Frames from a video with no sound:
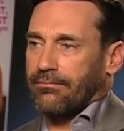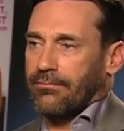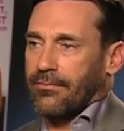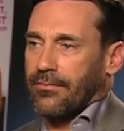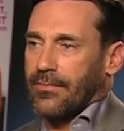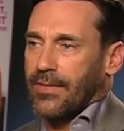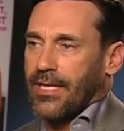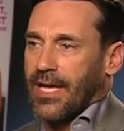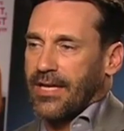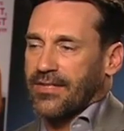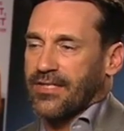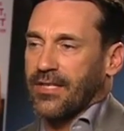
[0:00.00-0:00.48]

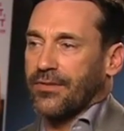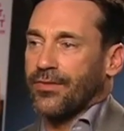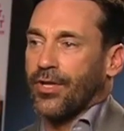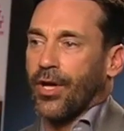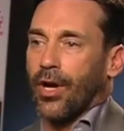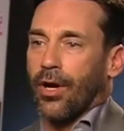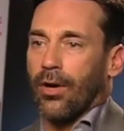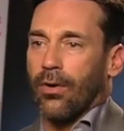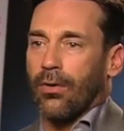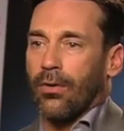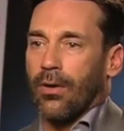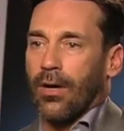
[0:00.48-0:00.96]
Yes and
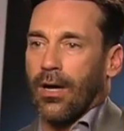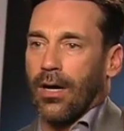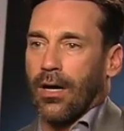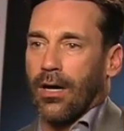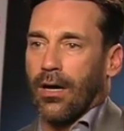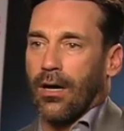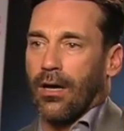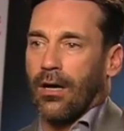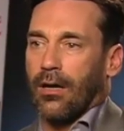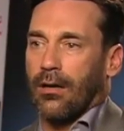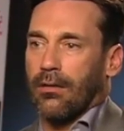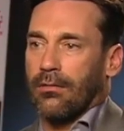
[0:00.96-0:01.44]

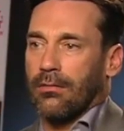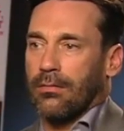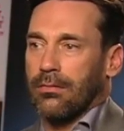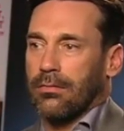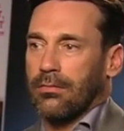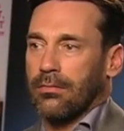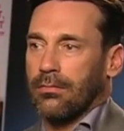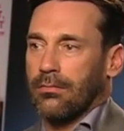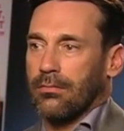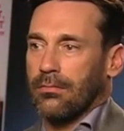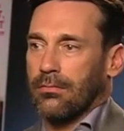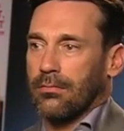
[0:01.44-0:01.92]
no.
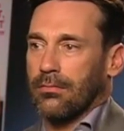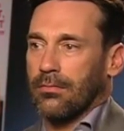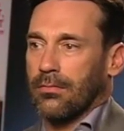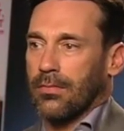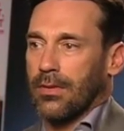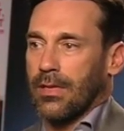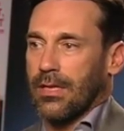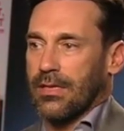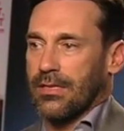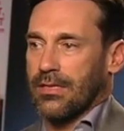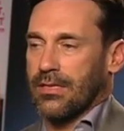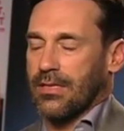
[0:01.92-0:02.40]

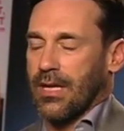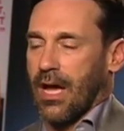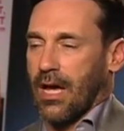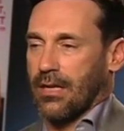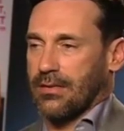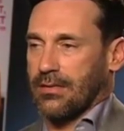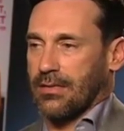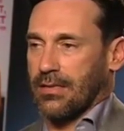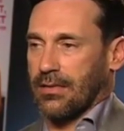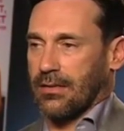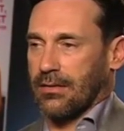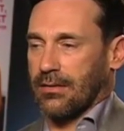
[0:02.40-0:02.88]
It's
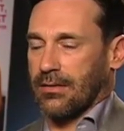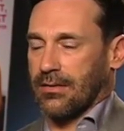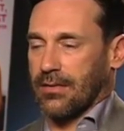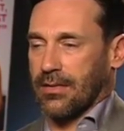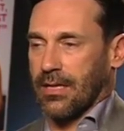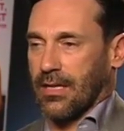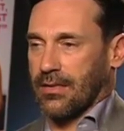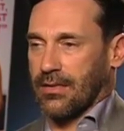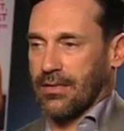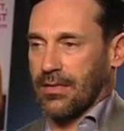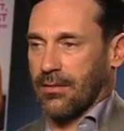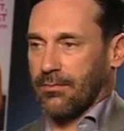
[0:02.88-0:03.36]
not
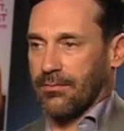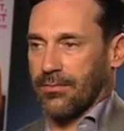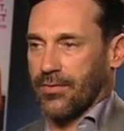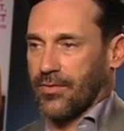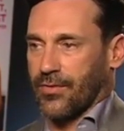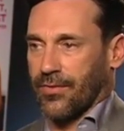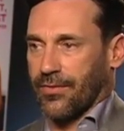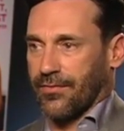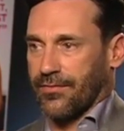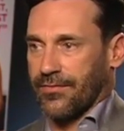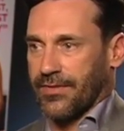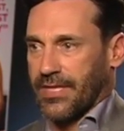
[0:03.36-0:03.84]
some
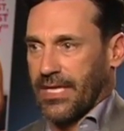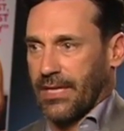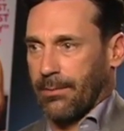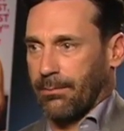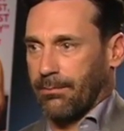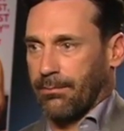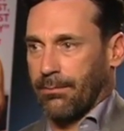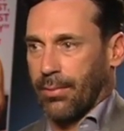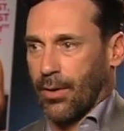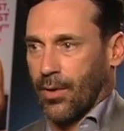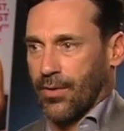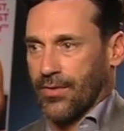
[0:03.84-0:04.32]
sort of
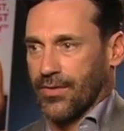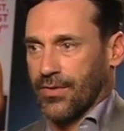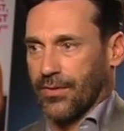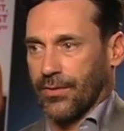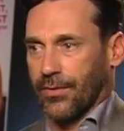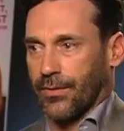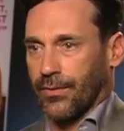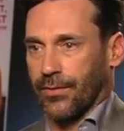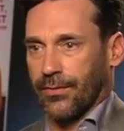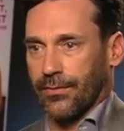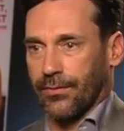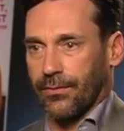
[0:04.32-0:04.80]
deep
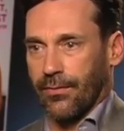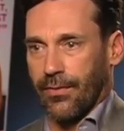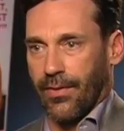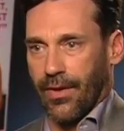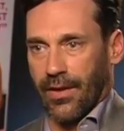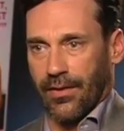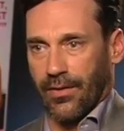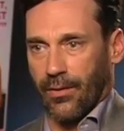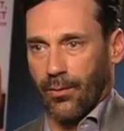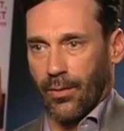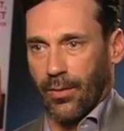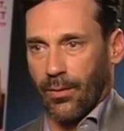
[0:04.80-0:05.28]
personal
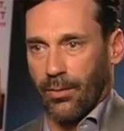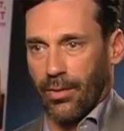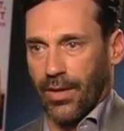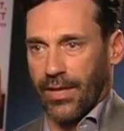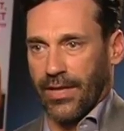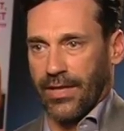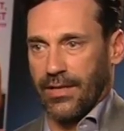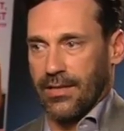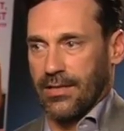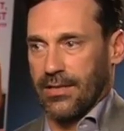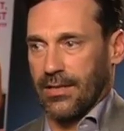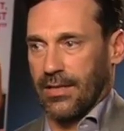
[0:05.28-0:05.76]
thing that we're
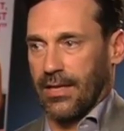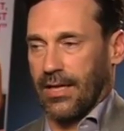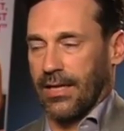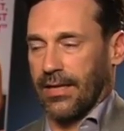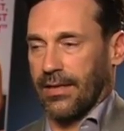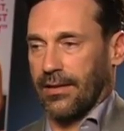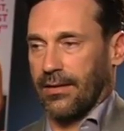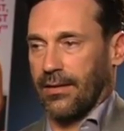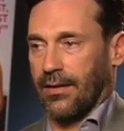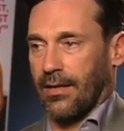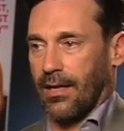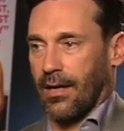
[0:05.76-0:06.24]
bringing to
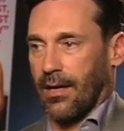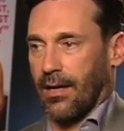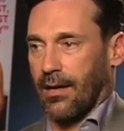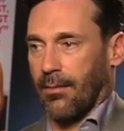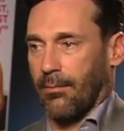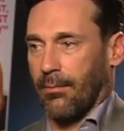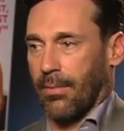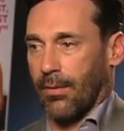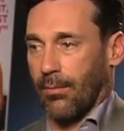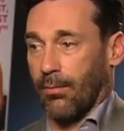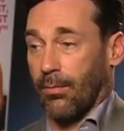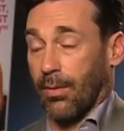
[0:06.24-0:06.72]
light.
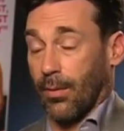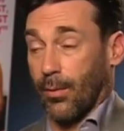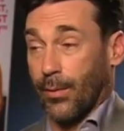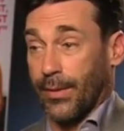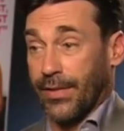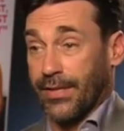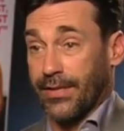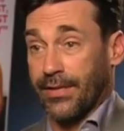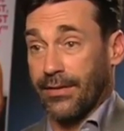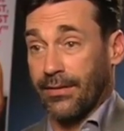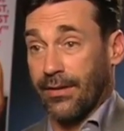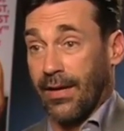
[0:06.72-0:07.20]
But
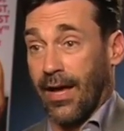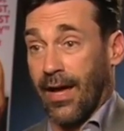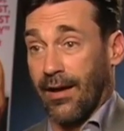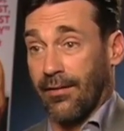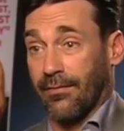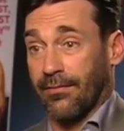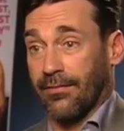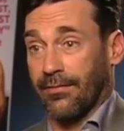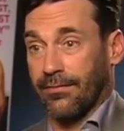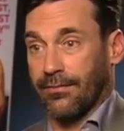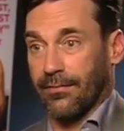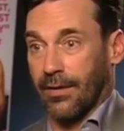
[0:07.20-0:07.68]
we did
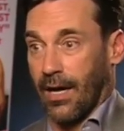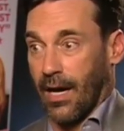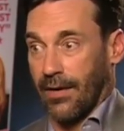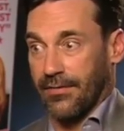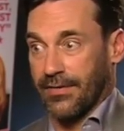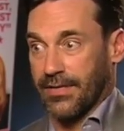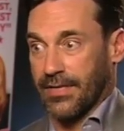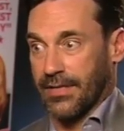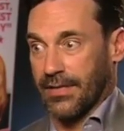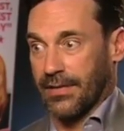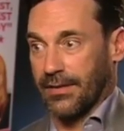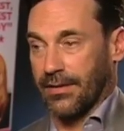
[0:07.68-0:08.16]
have
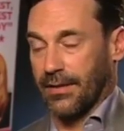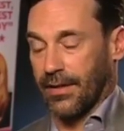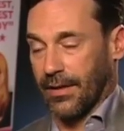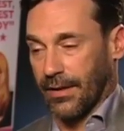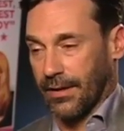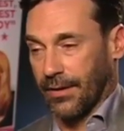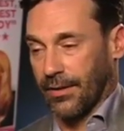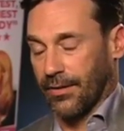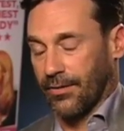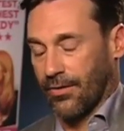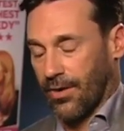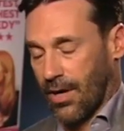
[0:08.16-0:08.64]
obviously
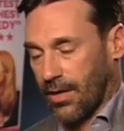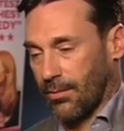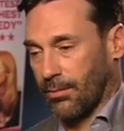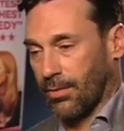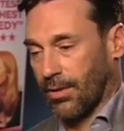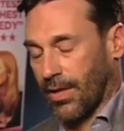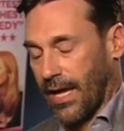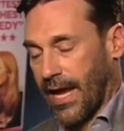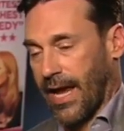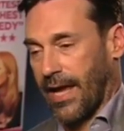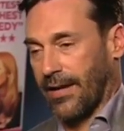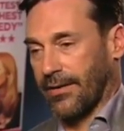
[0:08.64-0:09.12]
an
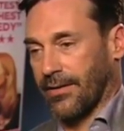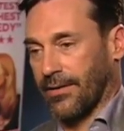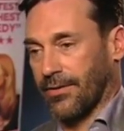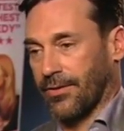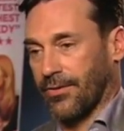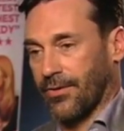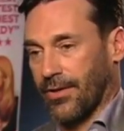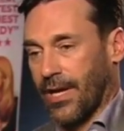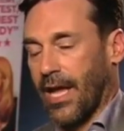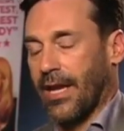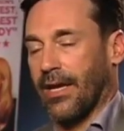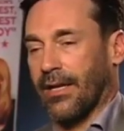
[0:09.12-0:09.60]
incredible hand in
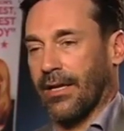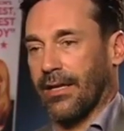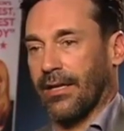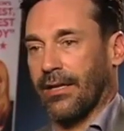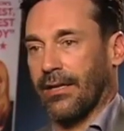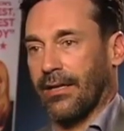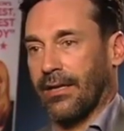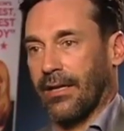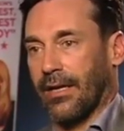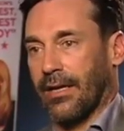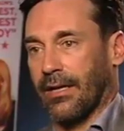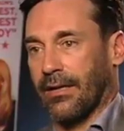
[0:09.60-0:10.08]
creating
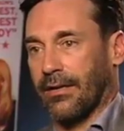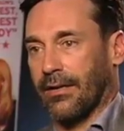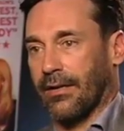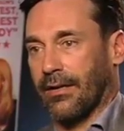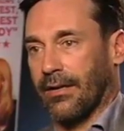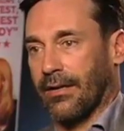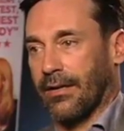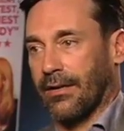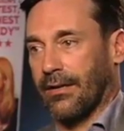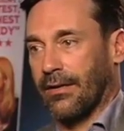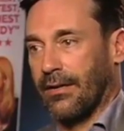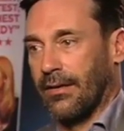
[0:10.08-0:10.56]
it, and
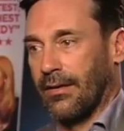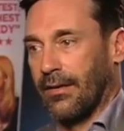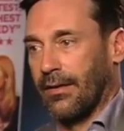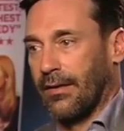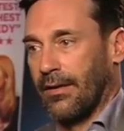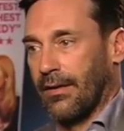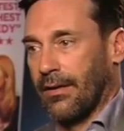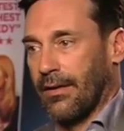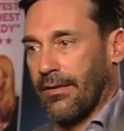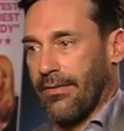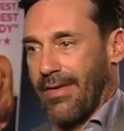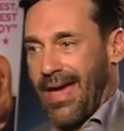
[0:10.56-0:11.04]

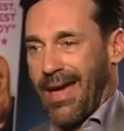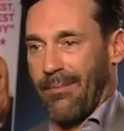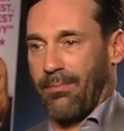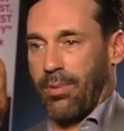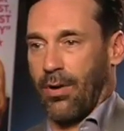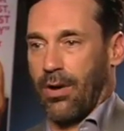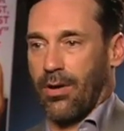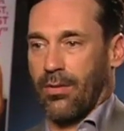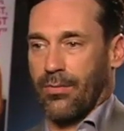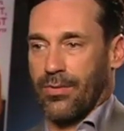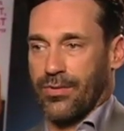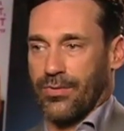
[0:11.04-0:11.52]
that
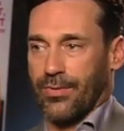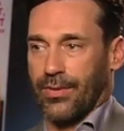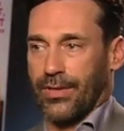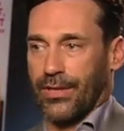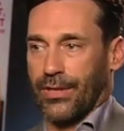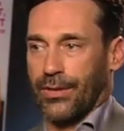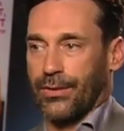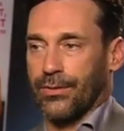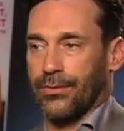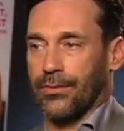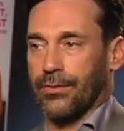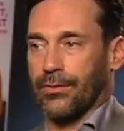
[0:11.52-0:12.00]
part was
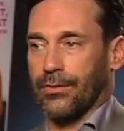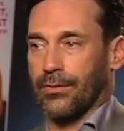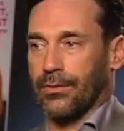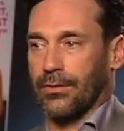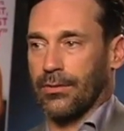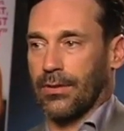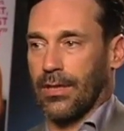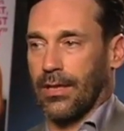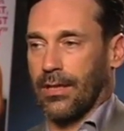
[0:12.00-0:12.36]
really cool.